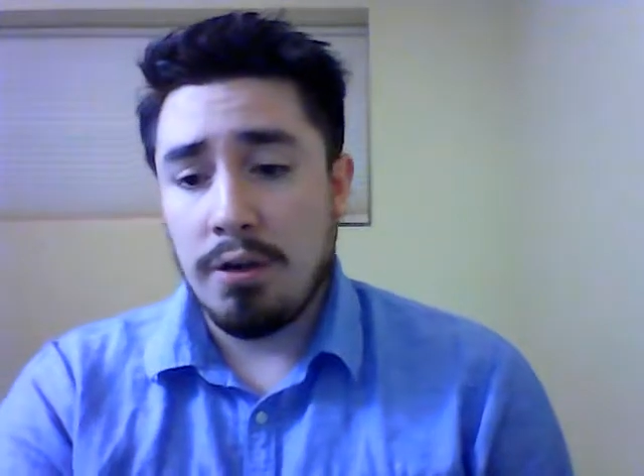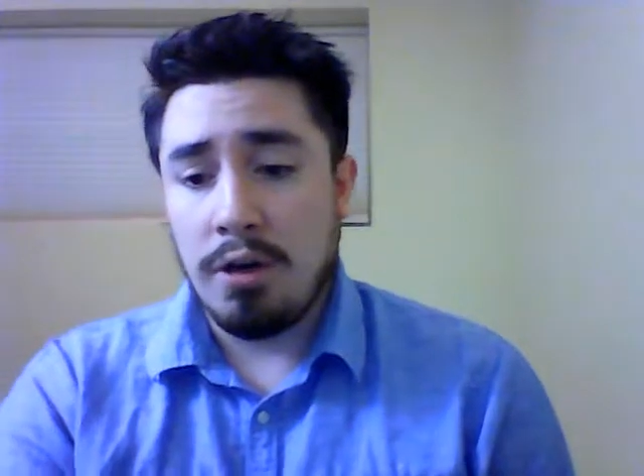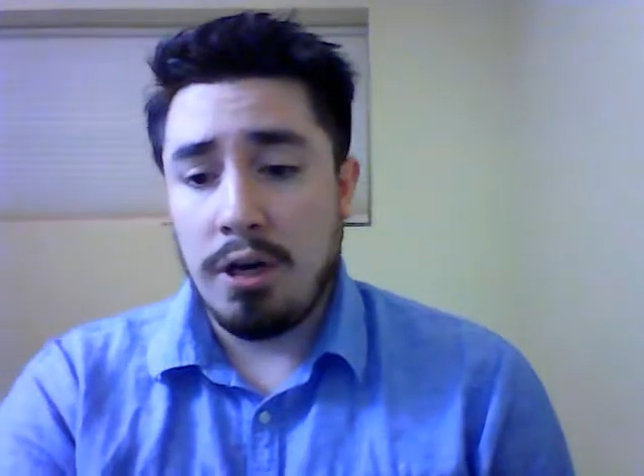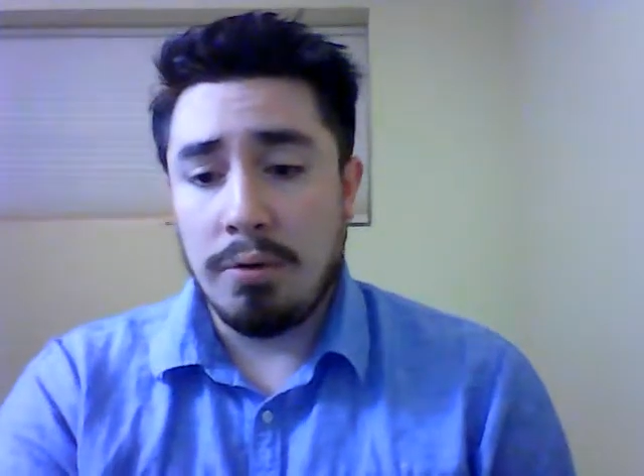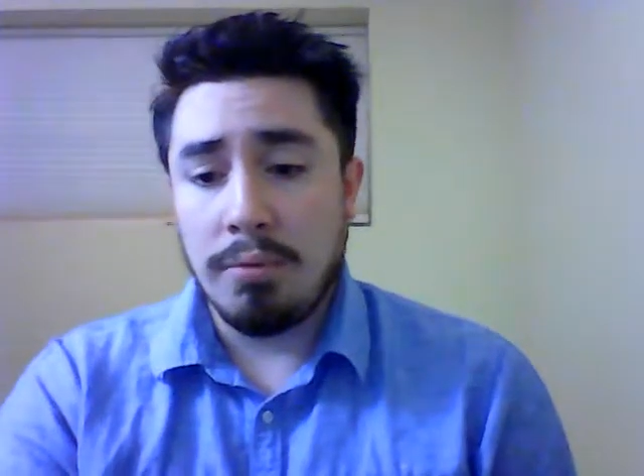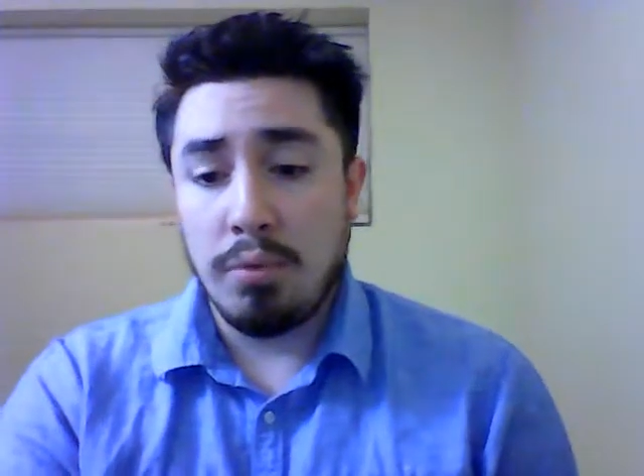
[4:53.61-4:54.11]

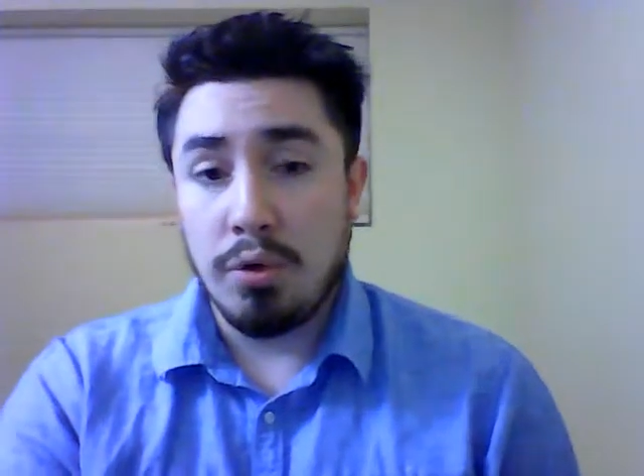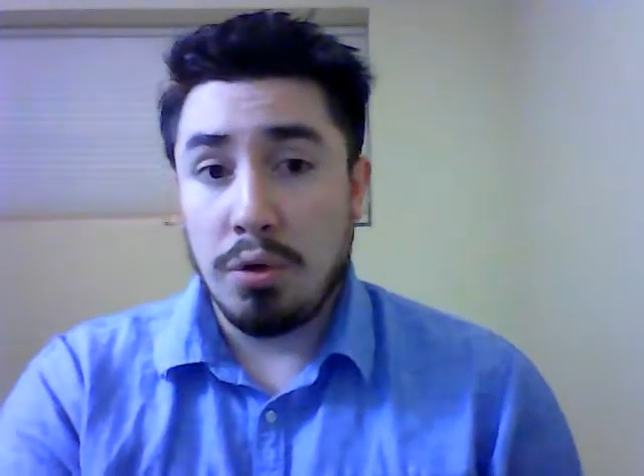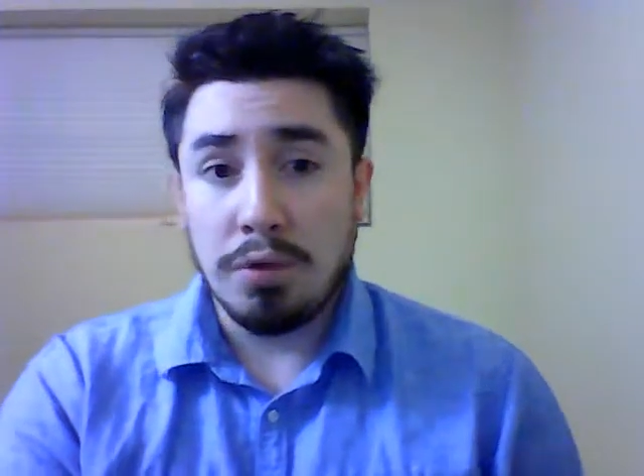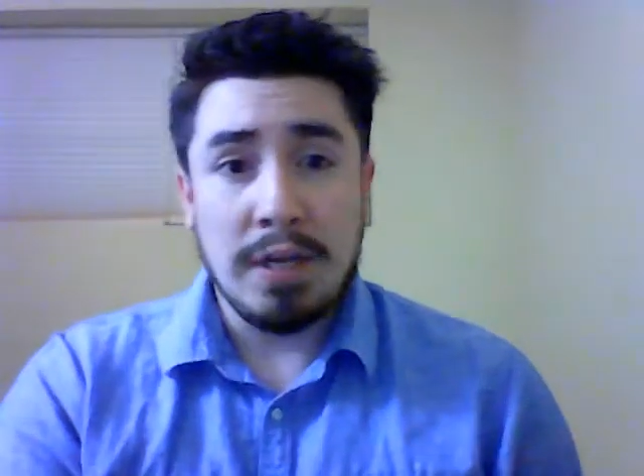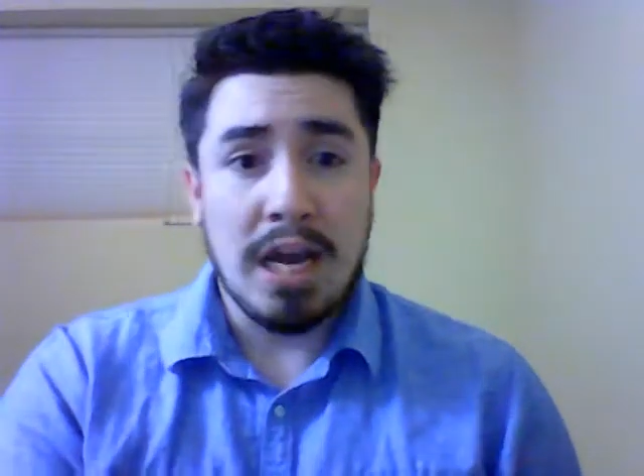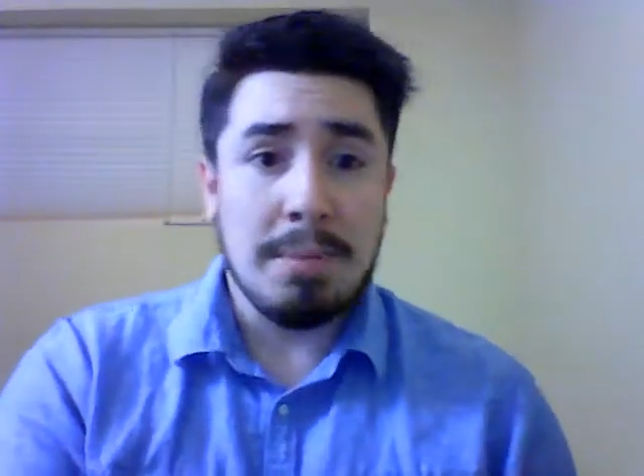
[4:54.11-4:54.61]

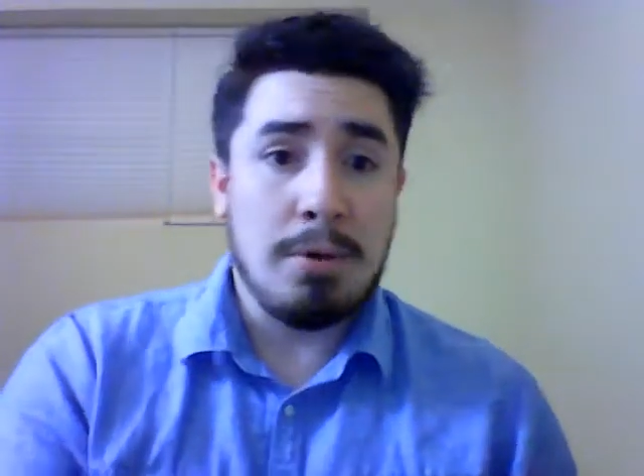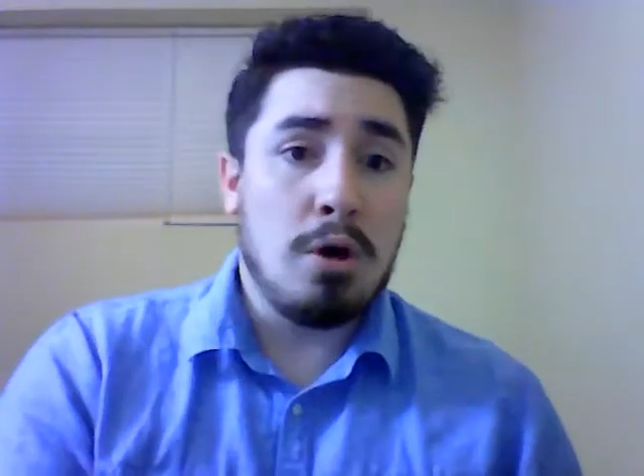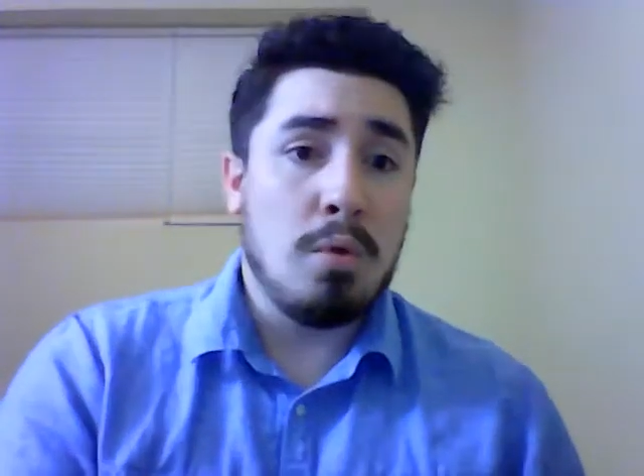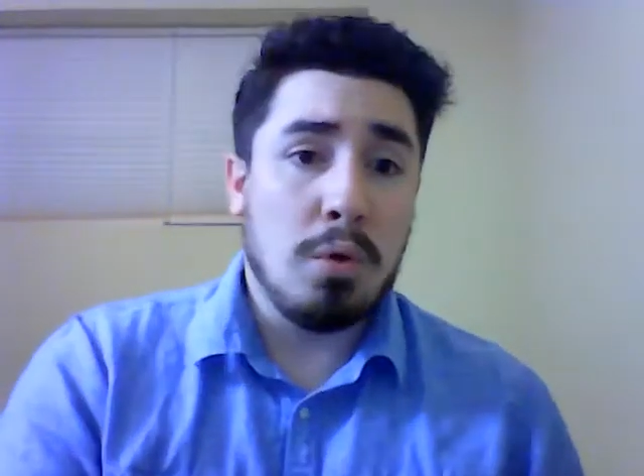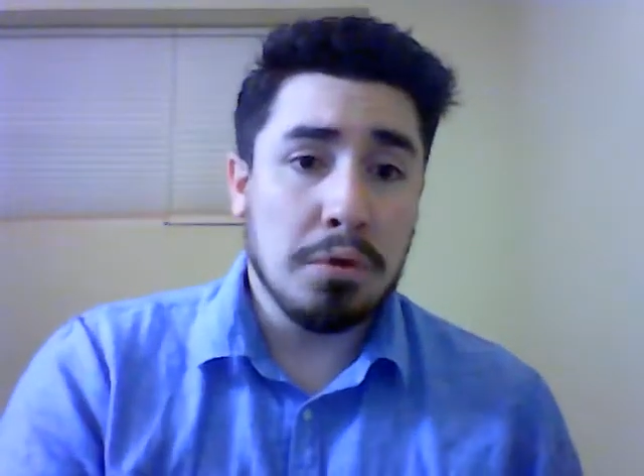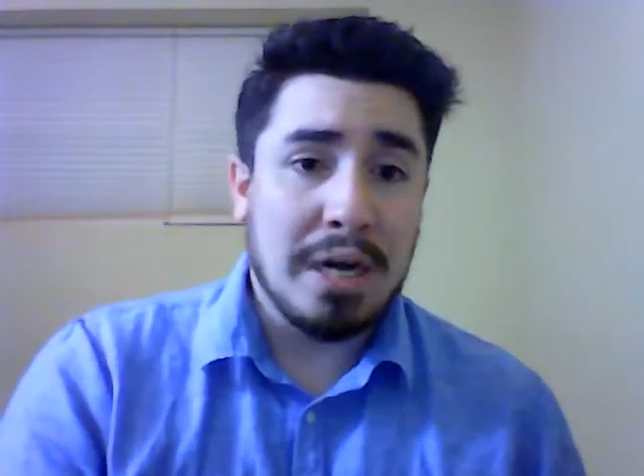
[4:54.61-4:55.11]
real-time
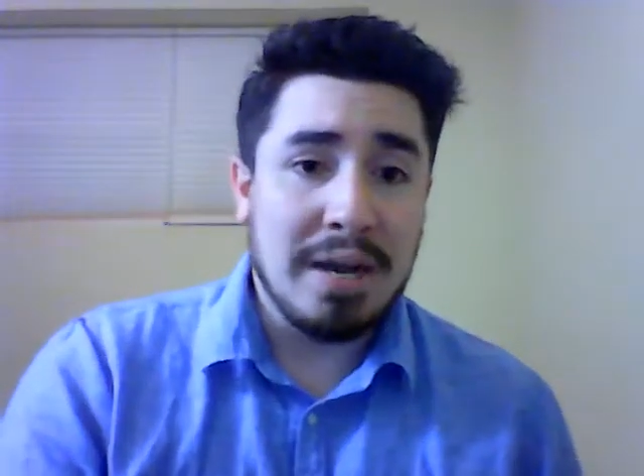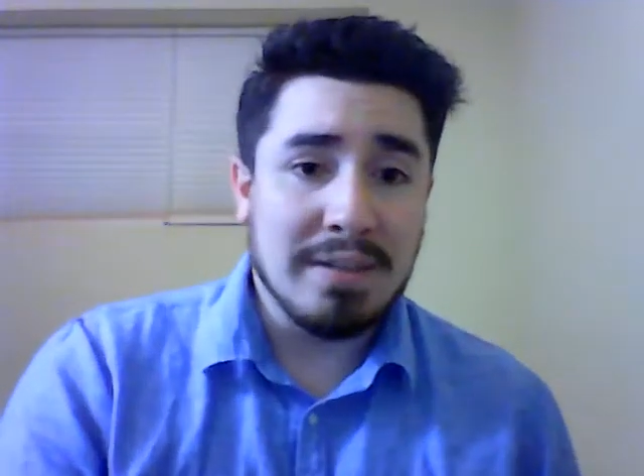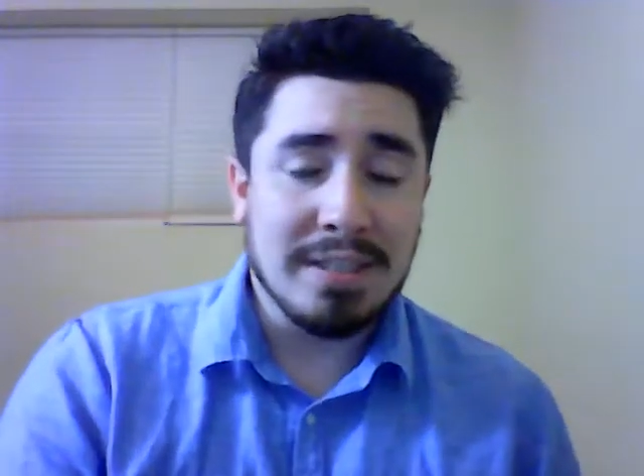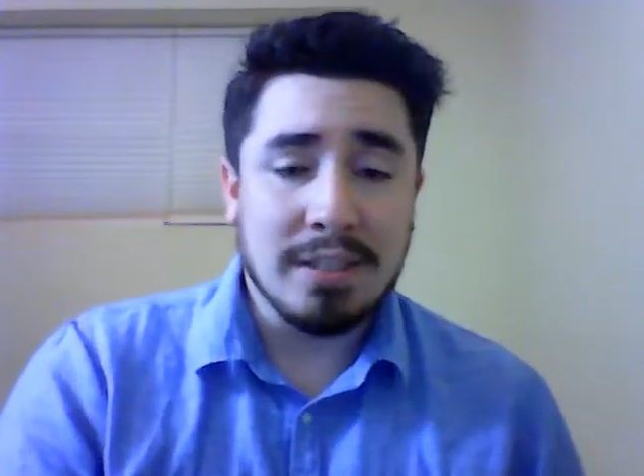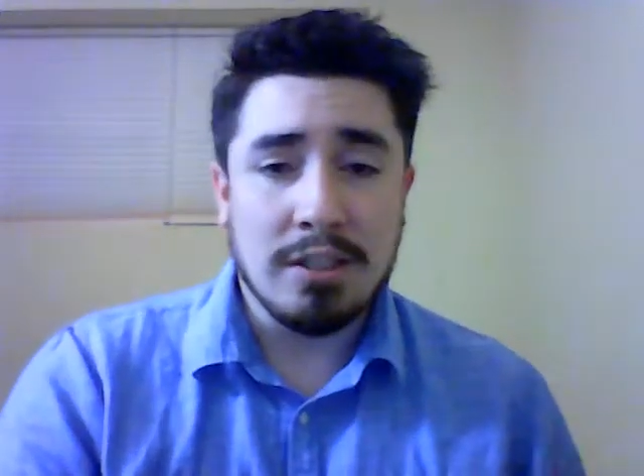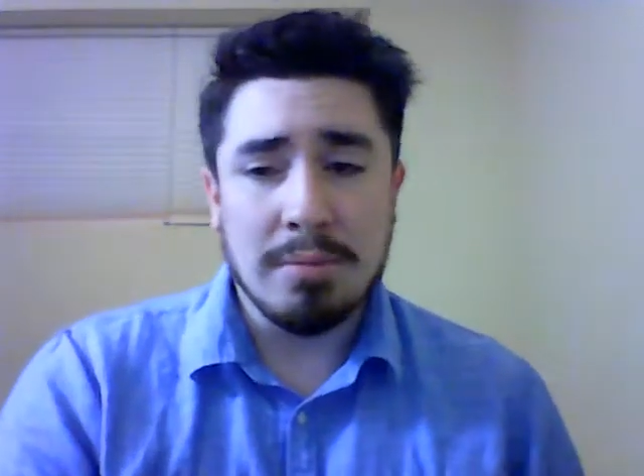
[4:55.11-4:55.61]
all-wheel drive
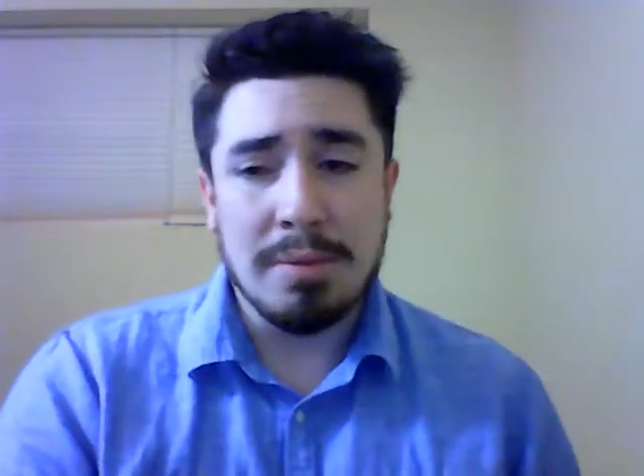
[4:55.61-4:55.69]
system.